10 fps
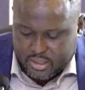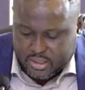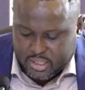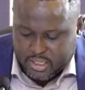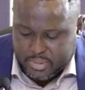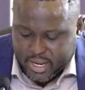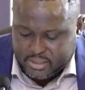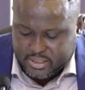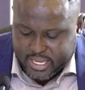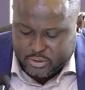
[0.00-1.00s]
Remarks,
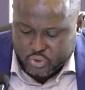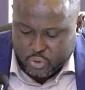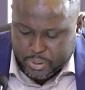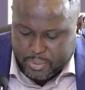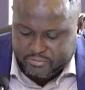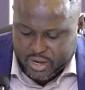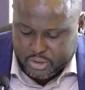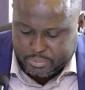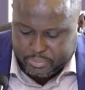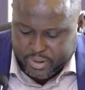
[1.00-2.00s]
there is no payment voucher
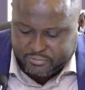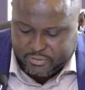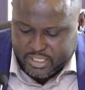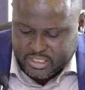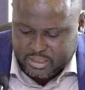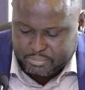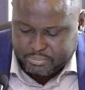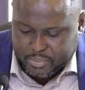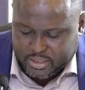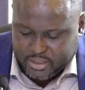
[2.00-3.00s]
prepared for this
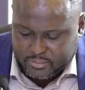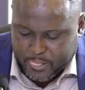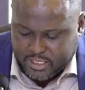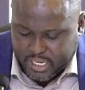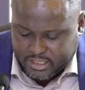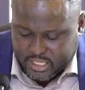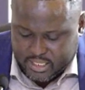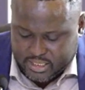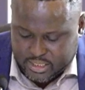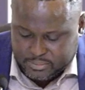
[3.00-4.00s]
payment attached and
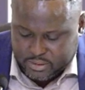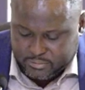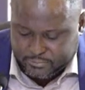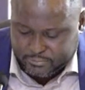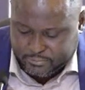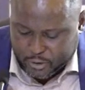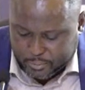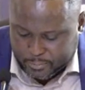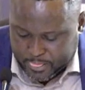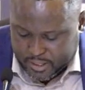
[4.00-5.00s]
receipts from
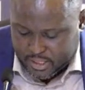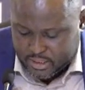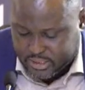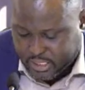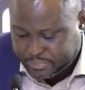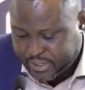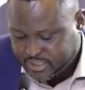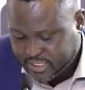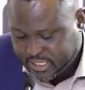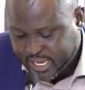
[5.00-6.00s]

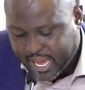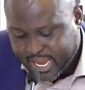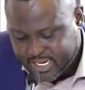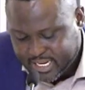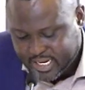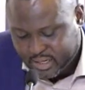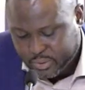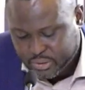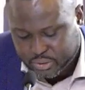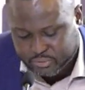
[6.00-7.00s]
GNPC and a
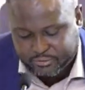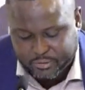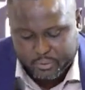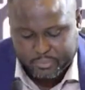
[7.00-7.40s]
requisition form.